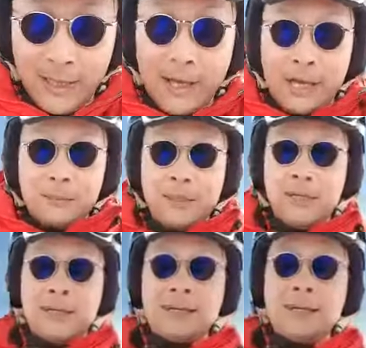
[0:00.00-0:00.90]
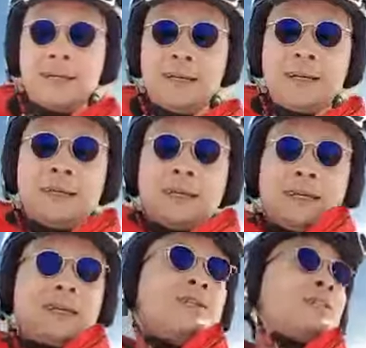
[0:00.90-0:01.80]
Um,
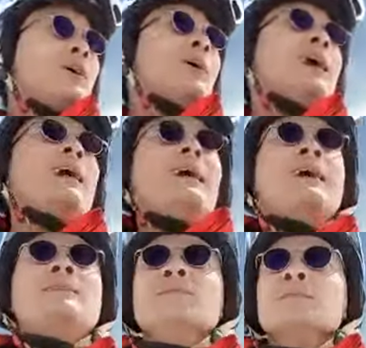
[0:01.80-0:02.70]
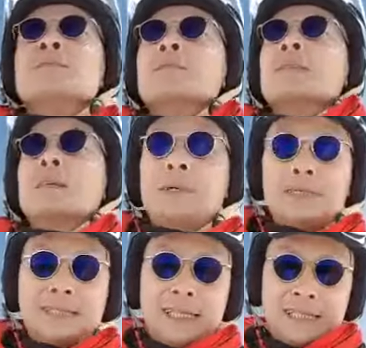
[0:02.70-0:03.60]
so
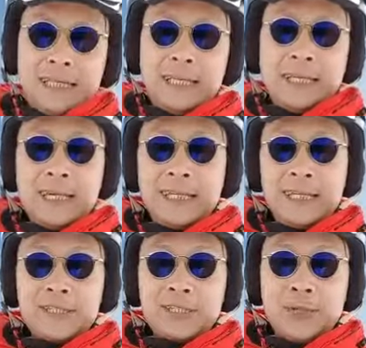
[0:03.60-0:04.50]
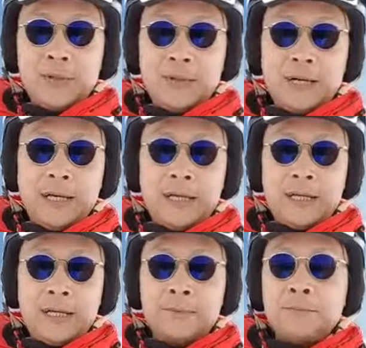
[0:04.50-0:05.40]
about 16 years ago,
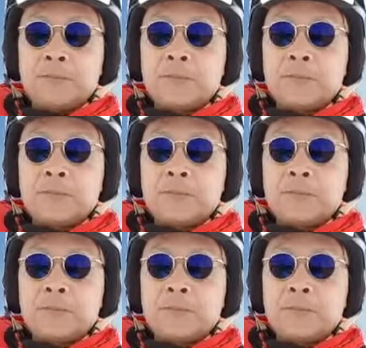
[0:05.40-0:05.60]
I